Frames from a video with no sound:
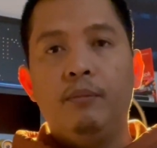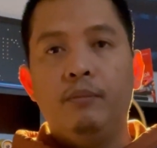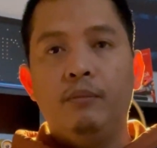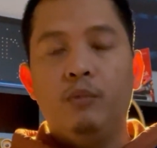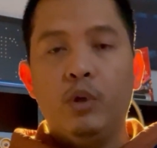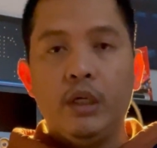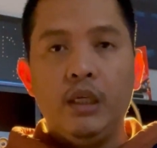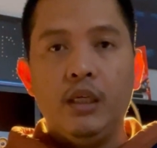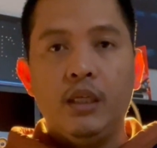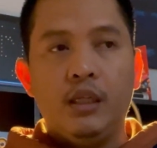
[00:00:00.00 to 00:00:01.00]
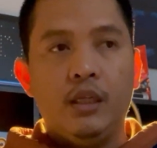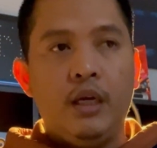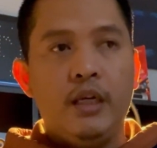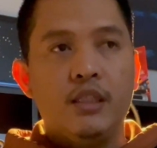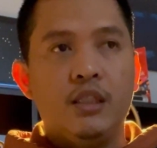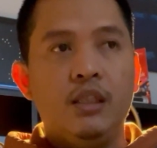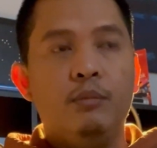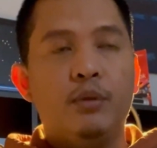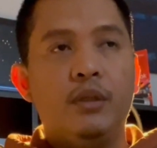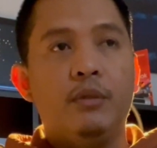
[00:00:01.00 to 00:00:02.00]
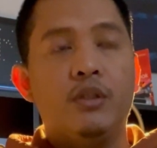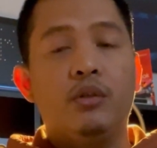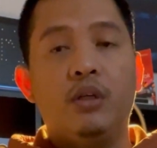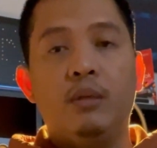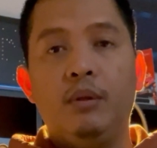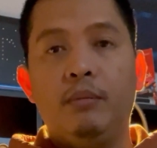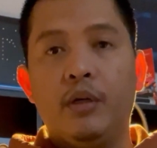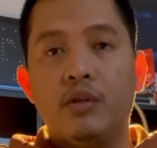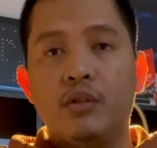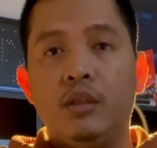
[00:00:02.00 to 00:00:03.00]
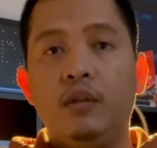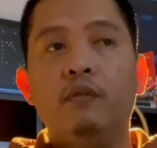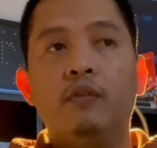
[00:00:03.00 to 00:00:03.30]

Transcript: working in an ASC, pretty much you're gonna be by yourself.